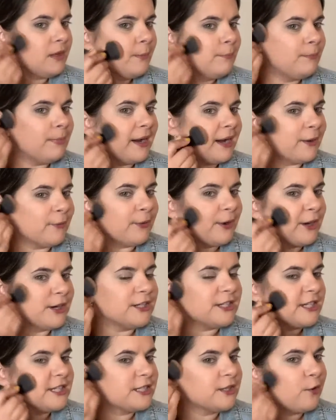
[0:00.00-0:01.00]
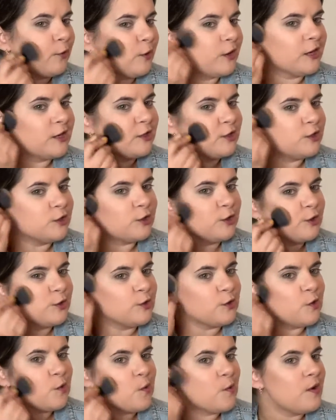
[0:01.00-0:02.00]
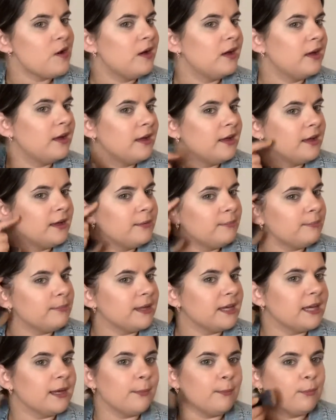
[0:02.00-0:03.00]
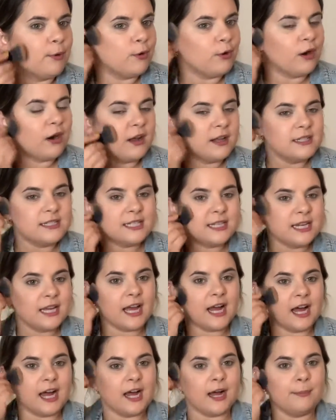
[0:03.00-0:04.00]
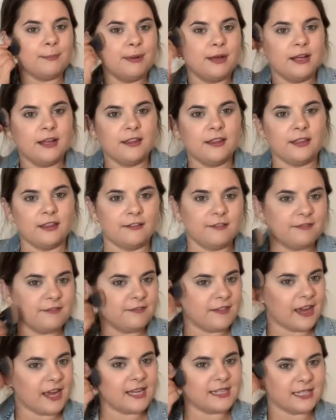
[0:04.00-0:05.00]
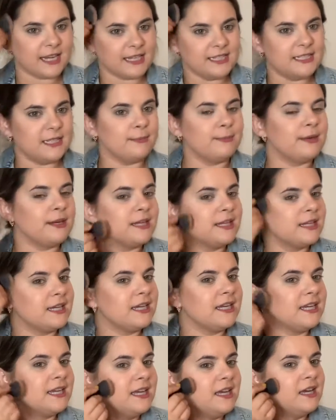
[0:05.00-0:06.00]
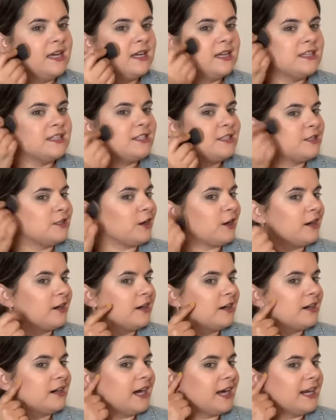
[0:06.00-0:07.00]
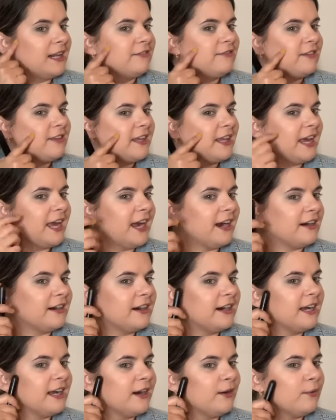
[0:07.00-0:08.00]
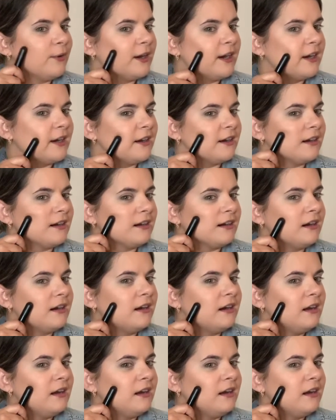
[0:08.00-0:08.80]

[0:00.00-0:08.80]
but we're just going to be bronzing up the face. I typically start kind of in the area where